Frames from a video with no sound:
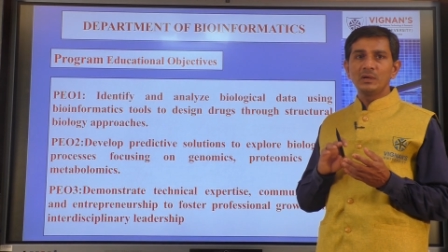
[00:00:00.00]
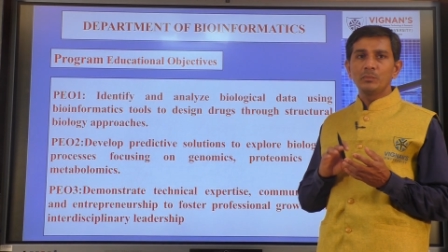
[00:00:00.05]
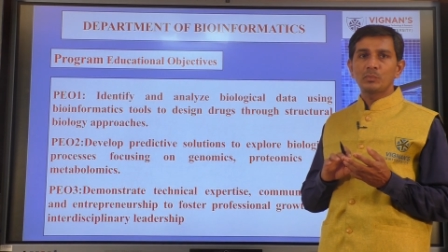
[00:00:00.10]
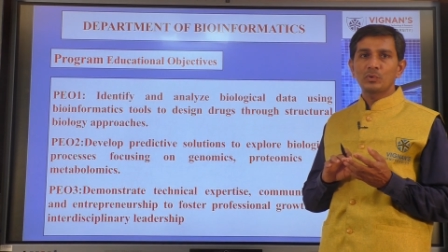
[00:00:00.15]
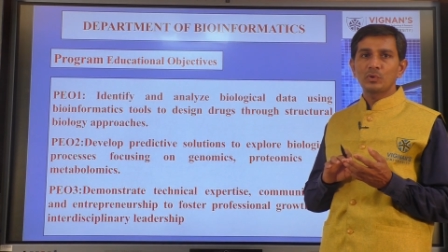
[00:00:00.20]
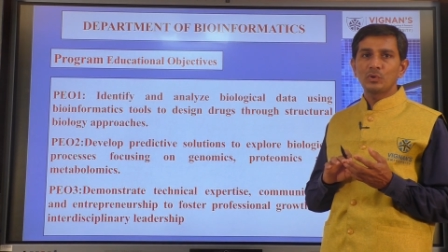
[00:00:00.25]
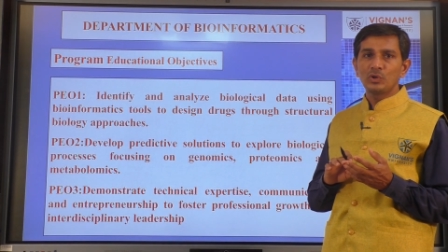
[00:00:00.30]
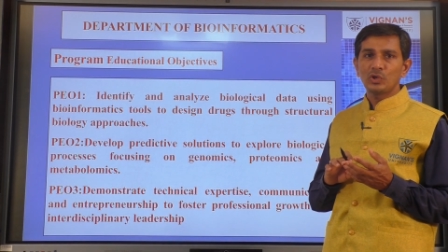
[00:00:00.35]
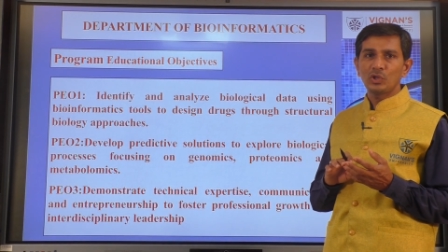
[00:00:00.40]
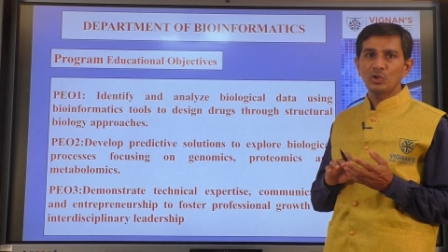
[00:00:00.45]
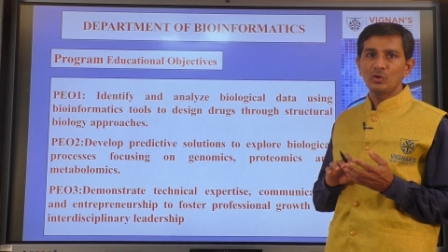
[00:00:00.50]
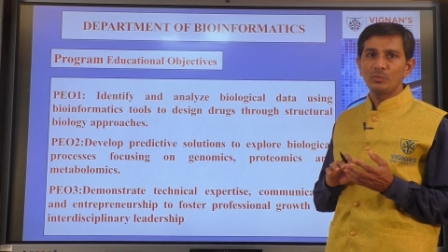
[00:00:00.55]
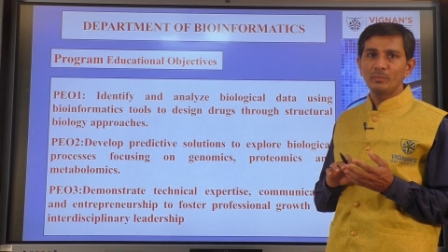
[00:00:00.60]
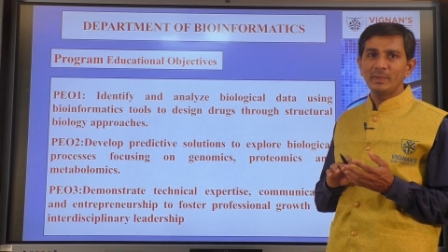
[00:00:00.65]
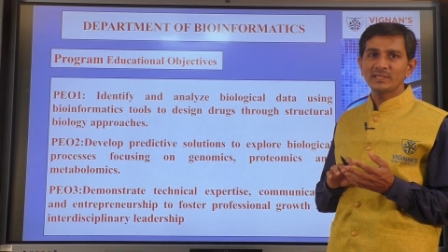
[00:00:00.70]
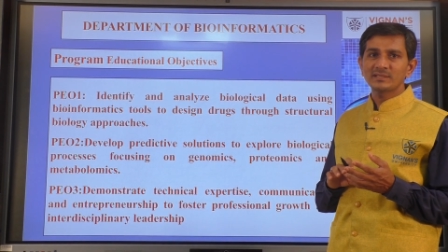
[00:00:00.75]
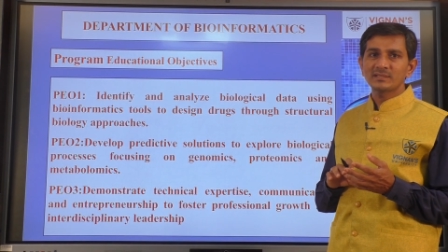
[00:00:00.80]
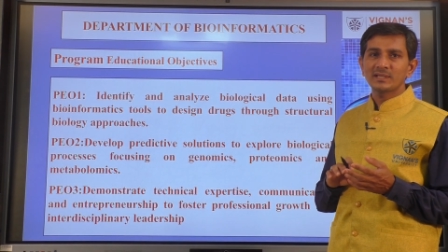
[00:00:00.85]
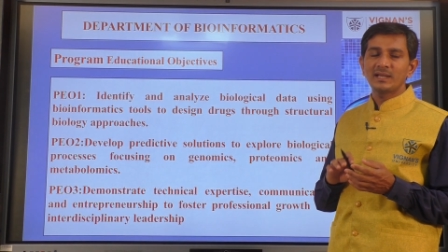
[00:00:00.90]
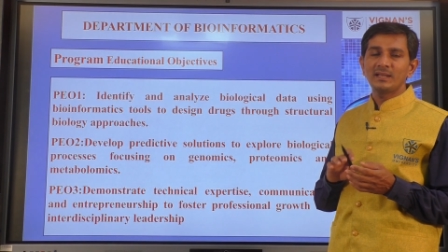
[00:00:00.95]

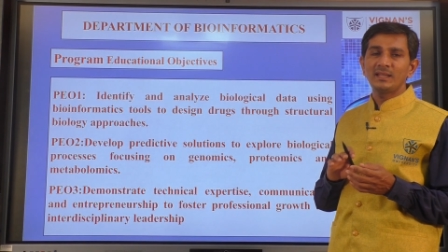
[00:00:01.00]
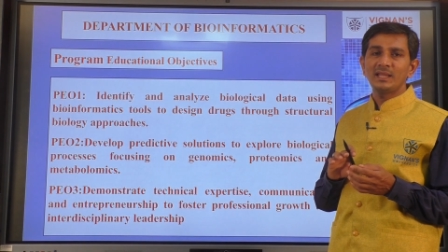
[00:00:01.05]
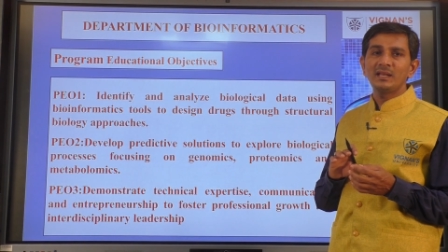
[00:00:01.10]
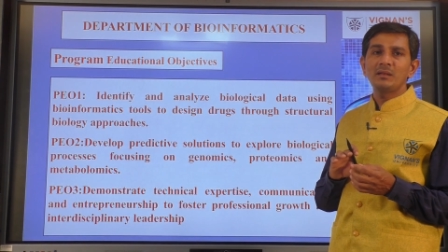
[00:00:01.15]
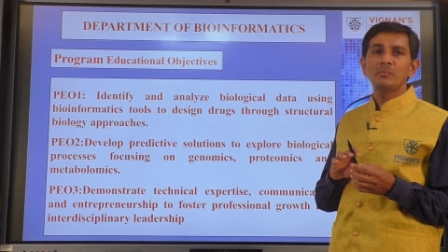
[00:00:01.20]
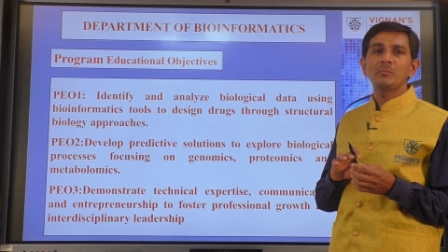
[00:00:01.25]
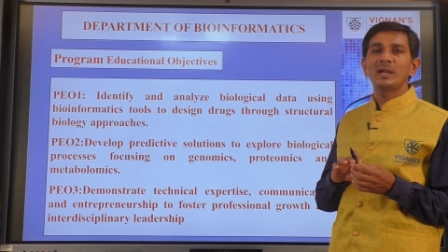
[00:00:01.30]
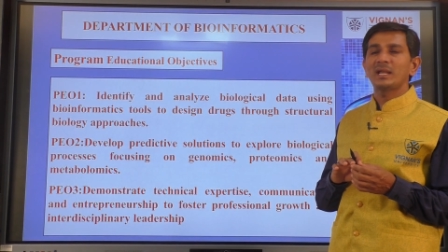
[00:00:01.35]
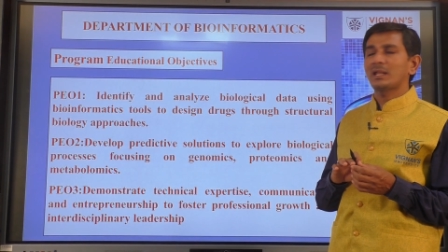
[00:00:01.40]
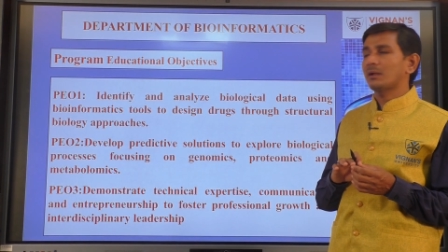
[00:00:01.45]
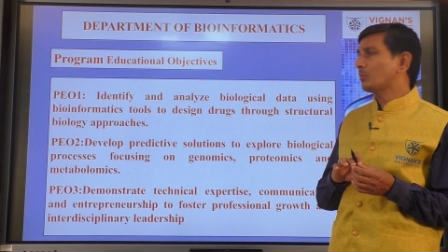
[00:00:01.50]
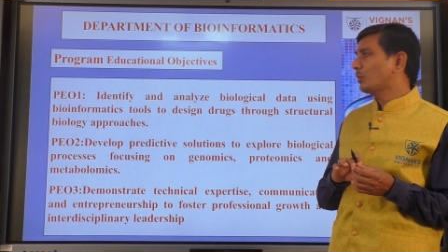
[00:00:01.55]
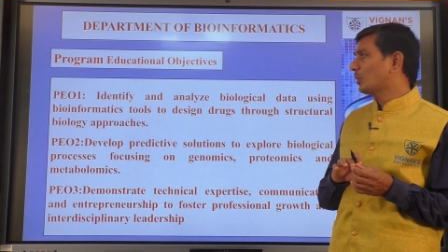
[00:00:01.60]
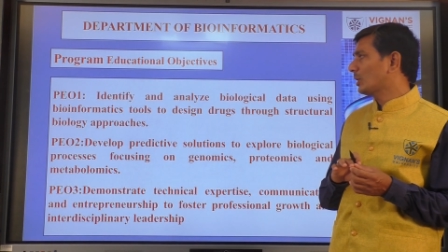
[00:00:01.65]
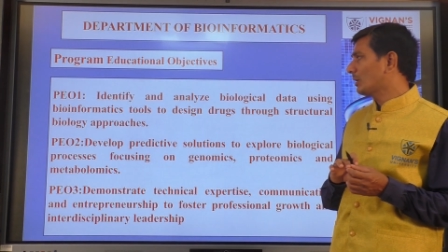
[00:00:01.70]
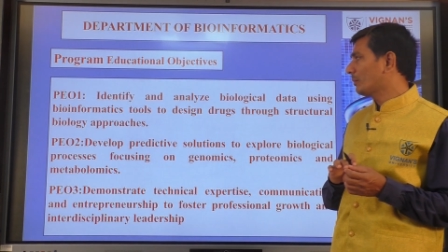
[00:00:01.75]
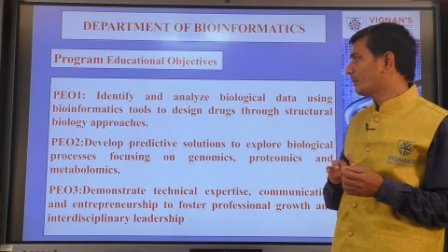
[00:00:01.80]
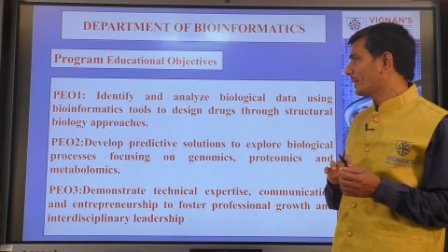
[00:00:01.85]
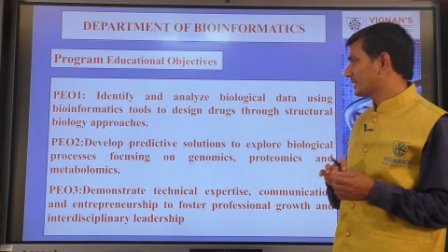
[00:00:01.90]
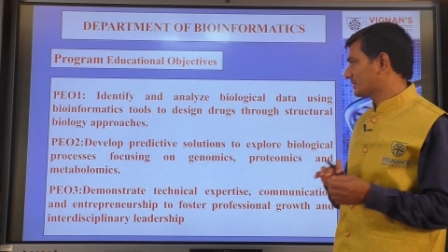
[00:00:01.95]
proteomics and then
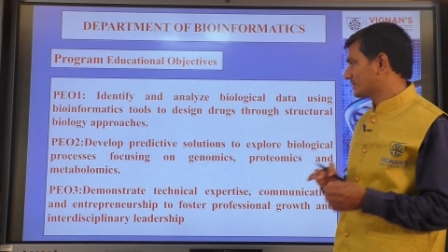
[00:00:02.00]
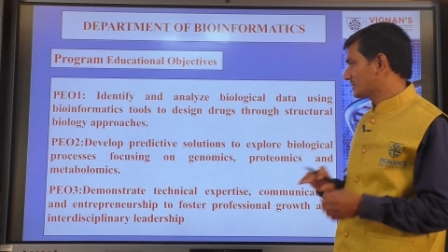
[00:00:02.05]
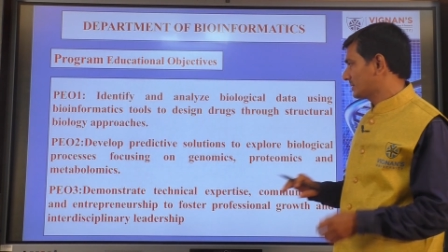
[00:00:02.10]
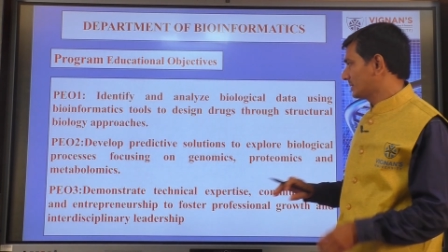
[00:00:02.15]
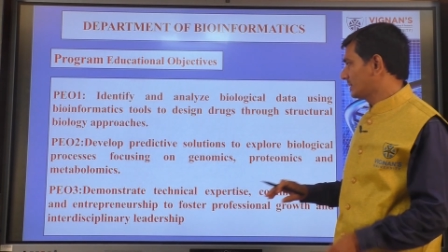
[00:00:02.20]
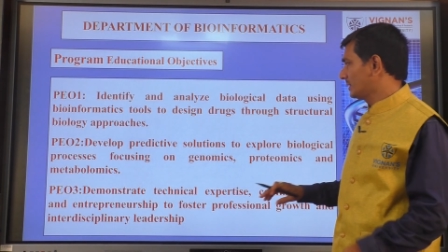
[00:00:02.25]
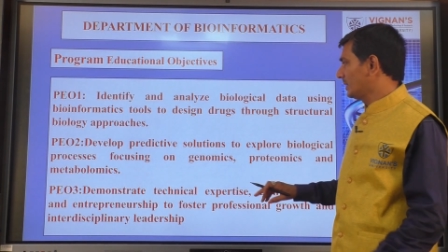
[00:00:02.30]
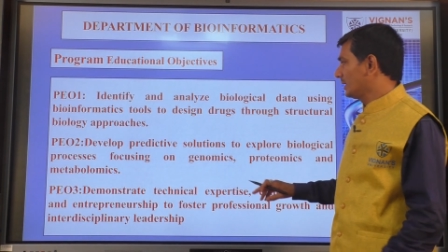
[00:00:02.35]
metabolomics.